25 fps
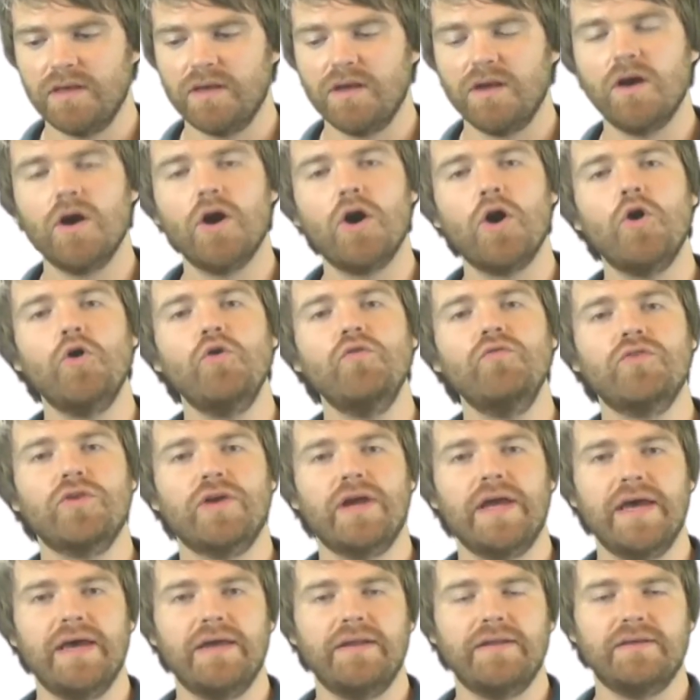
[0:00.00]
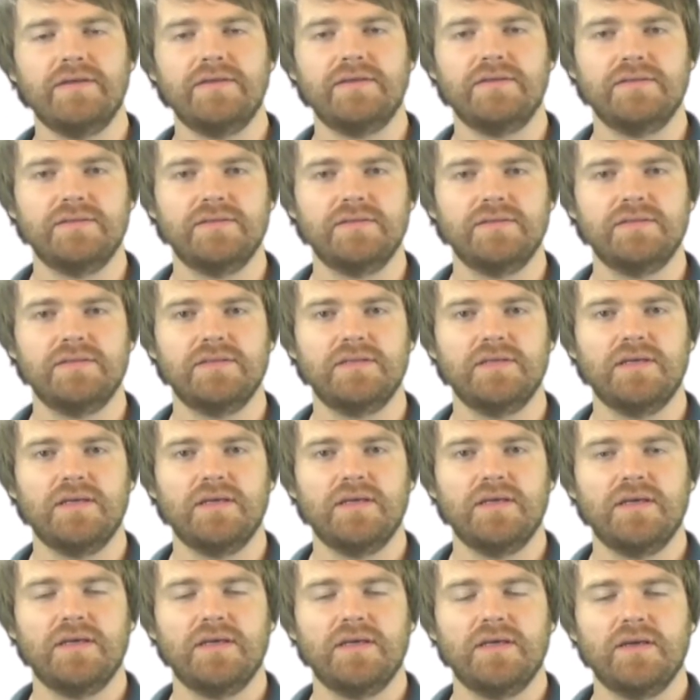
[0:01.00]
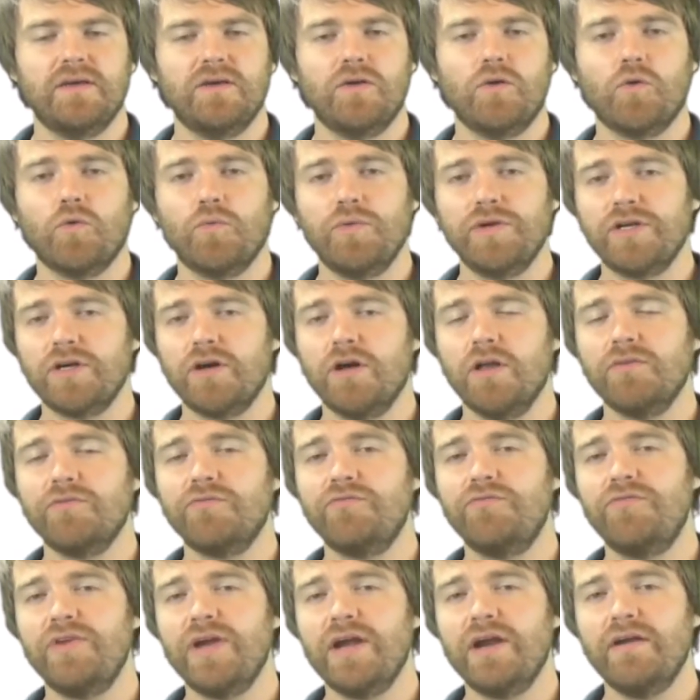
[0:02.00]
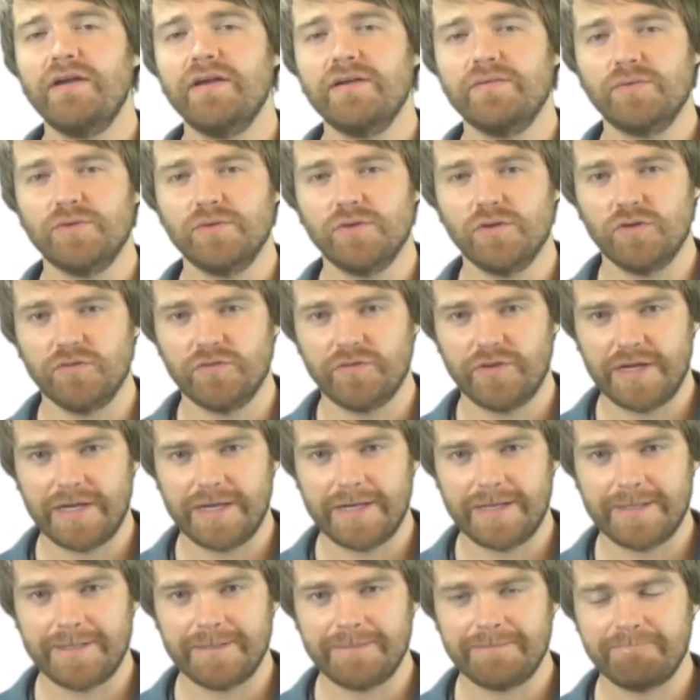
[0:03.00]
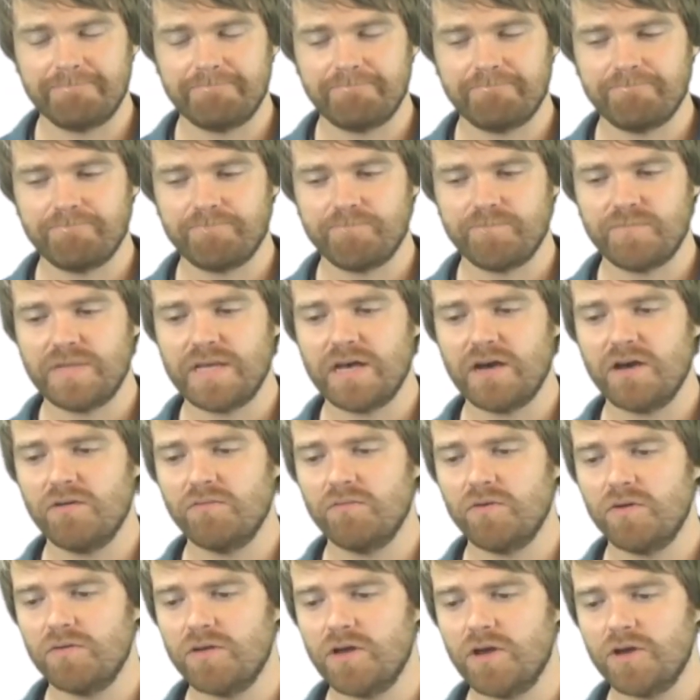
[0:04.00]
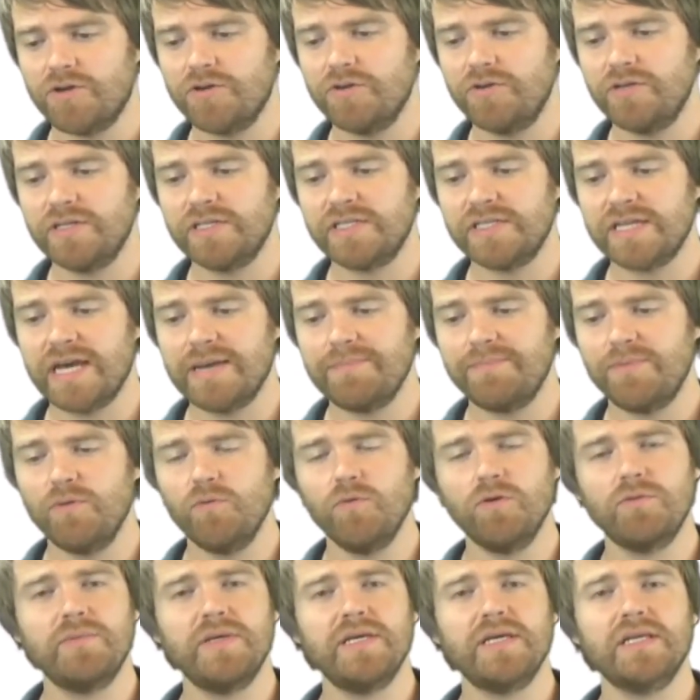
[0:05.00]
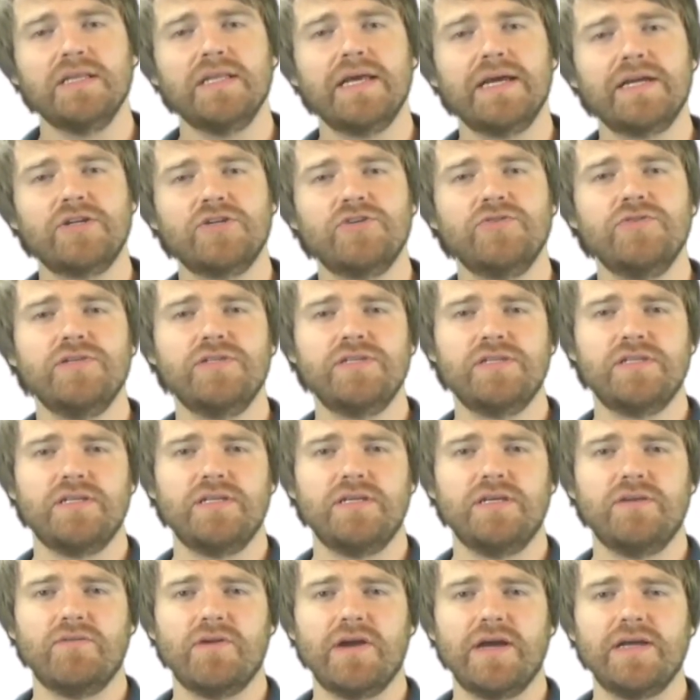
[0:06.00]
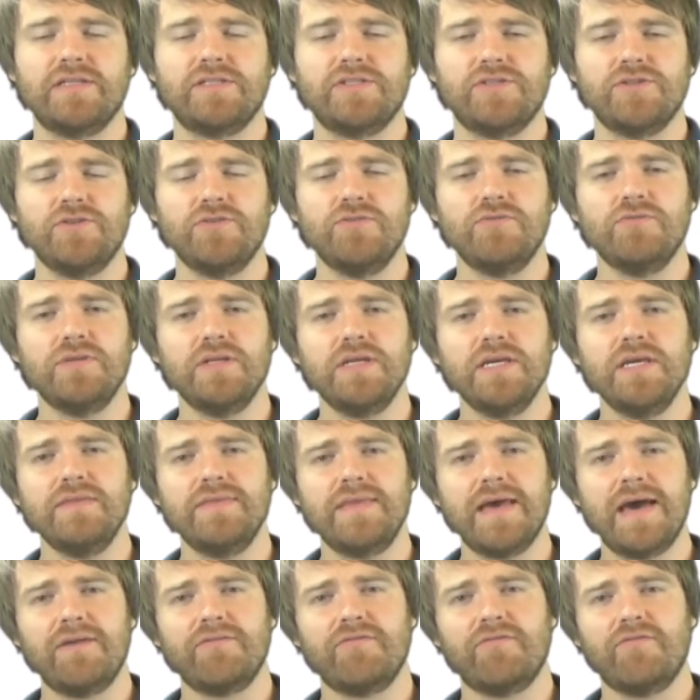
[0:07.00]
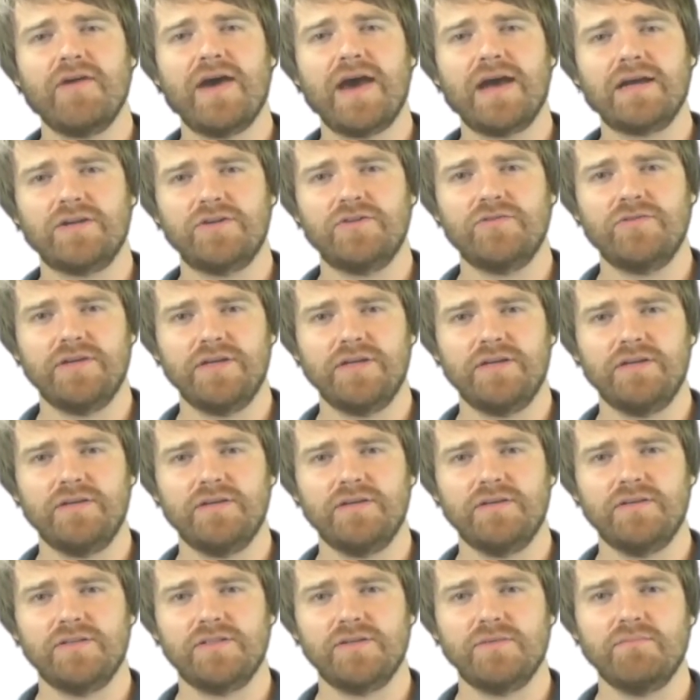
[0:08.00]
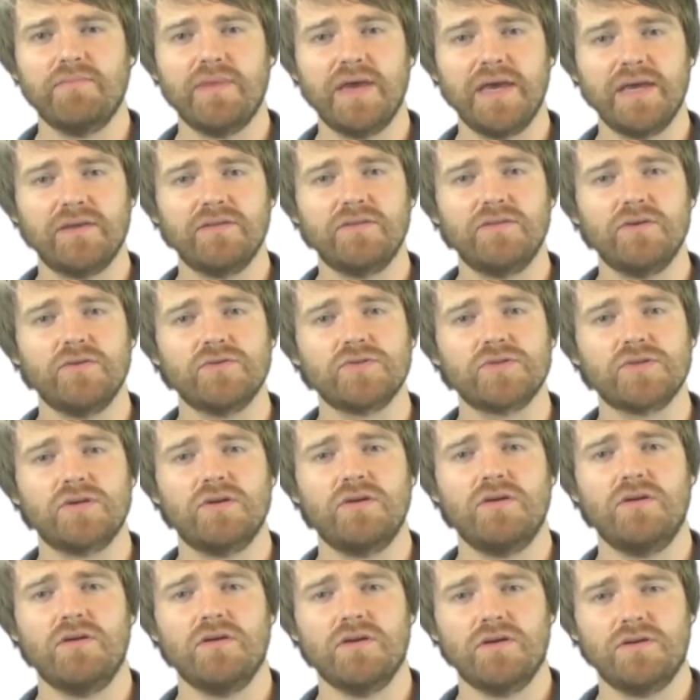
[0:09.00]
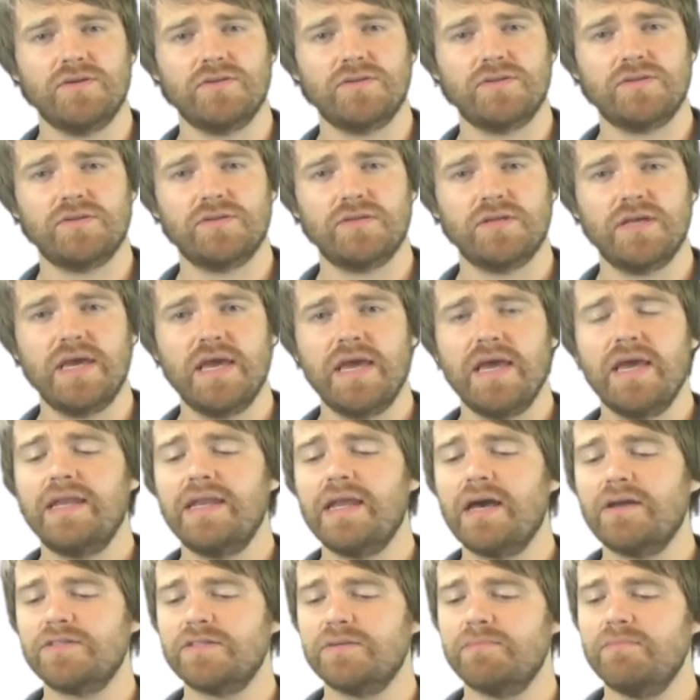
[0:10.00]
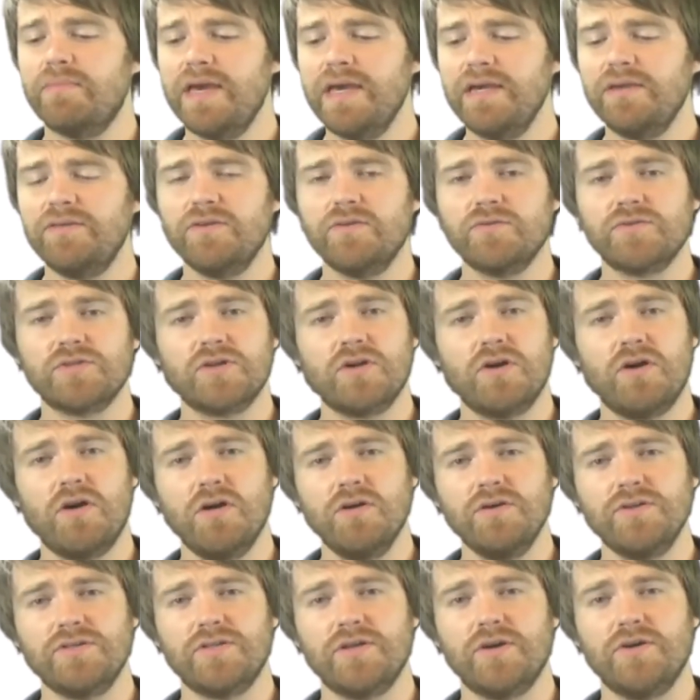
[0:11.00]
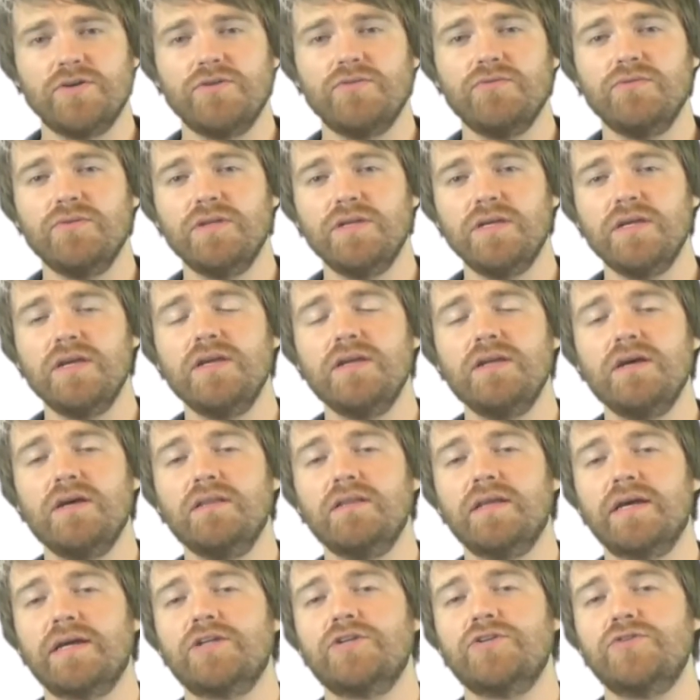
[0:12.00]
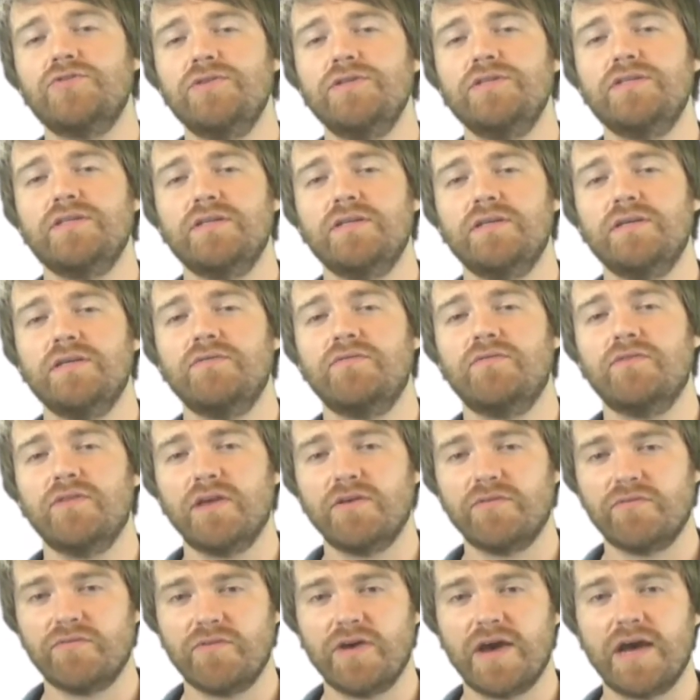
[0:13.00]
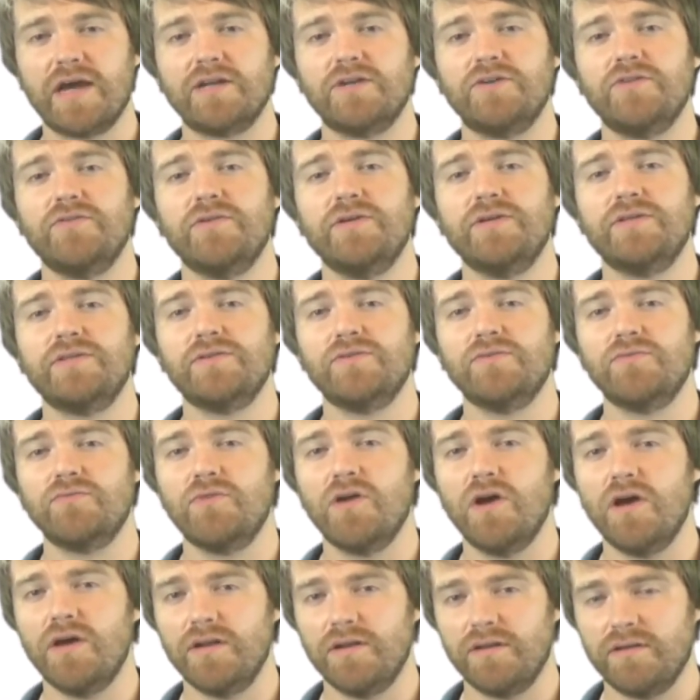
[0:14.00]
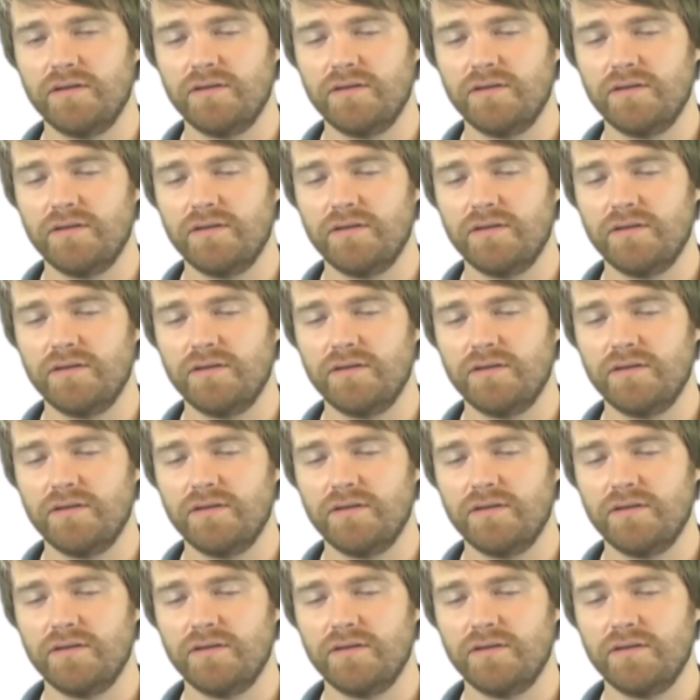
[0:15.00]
Overhead, or we call it variable overhead. Now, a good example would be electricity, right? So you need that factory to make those cars. Now, to make those cars, though, you need electricity for that factory to run.